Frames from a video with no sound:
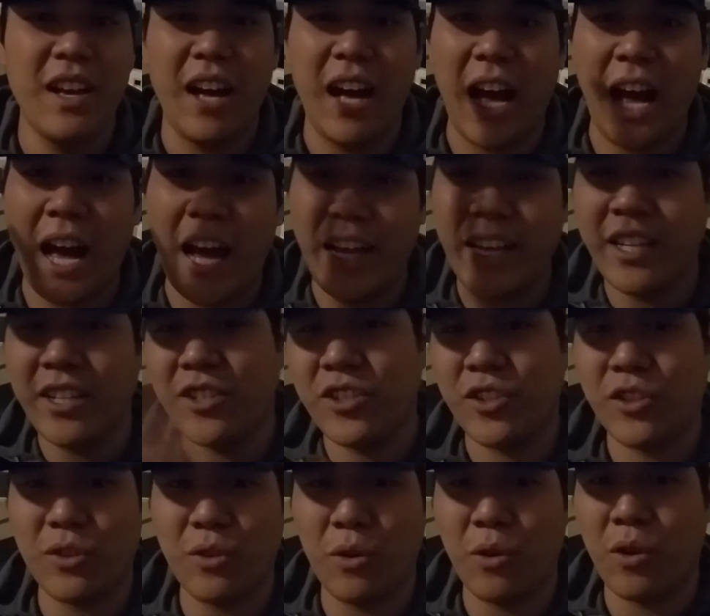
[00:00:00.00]
I can
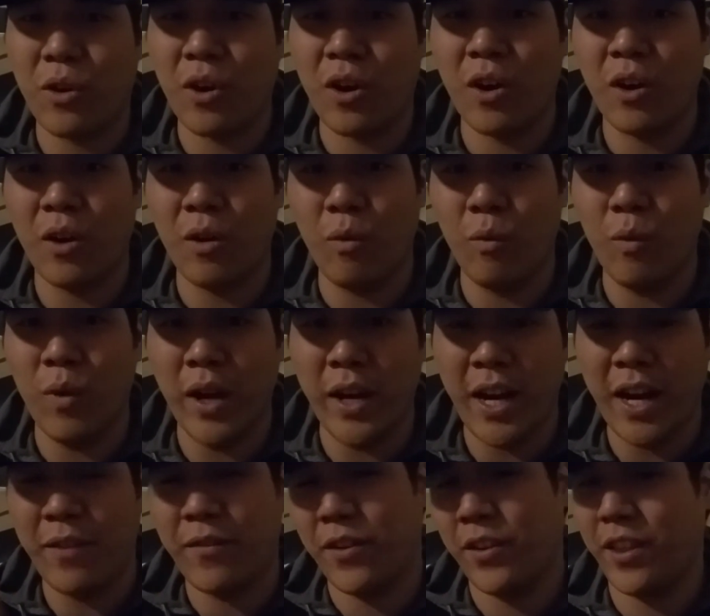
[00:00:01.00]
score
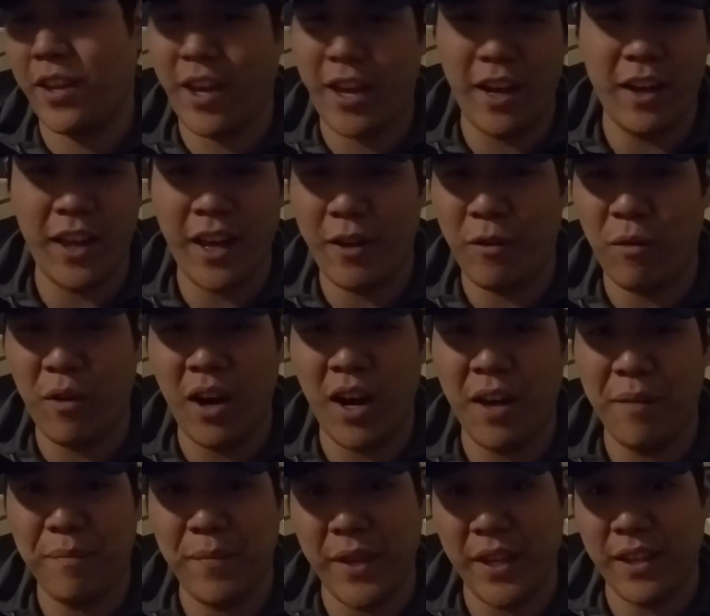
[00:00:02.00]
whenever the hell I
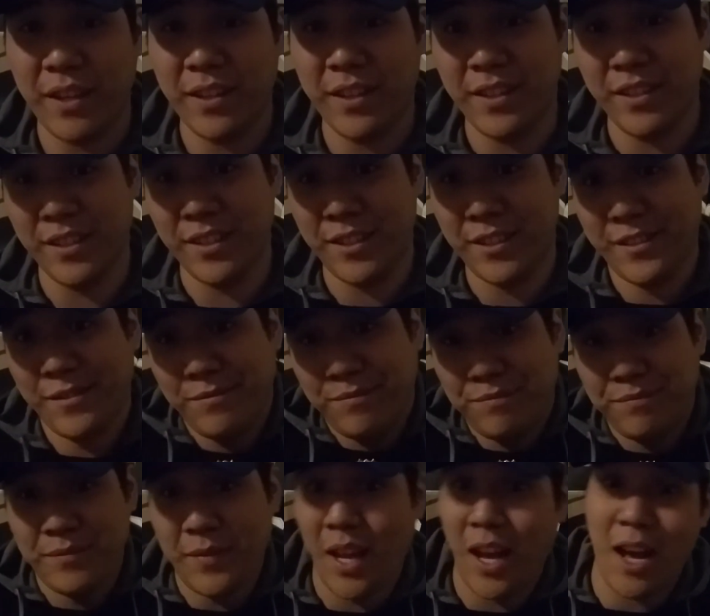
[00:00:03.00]
want because
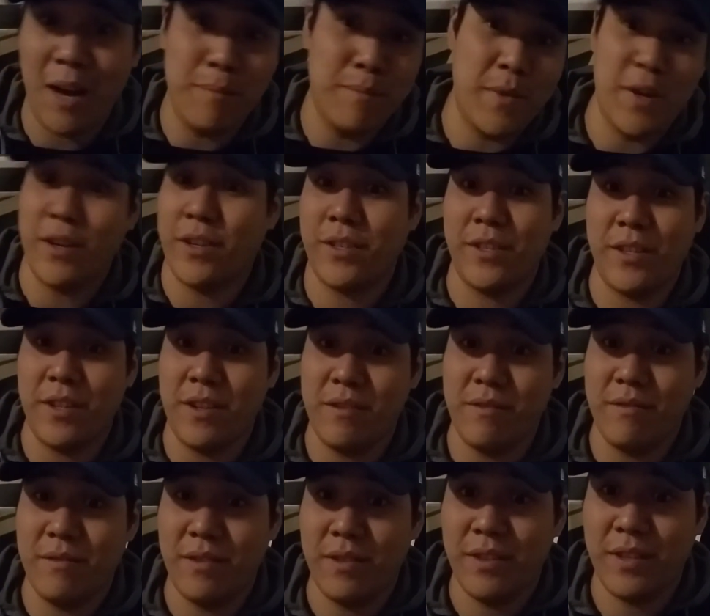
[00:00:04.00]
I'm Mark
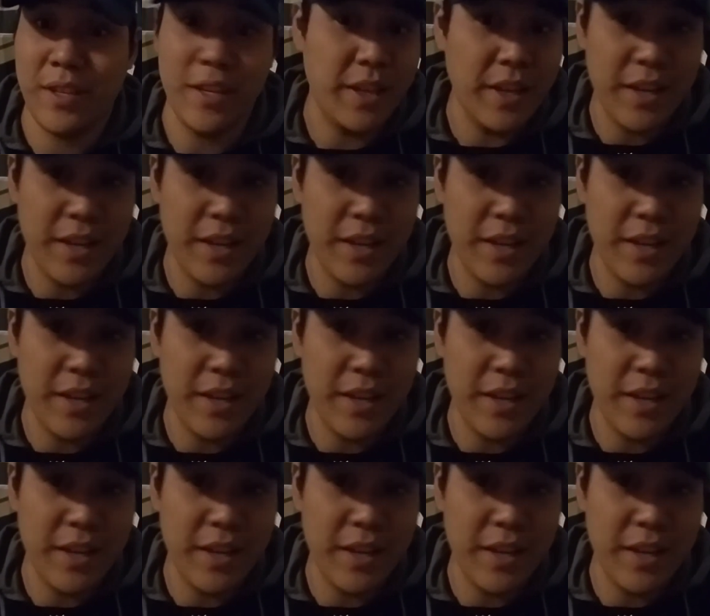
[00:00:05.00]
Stone. He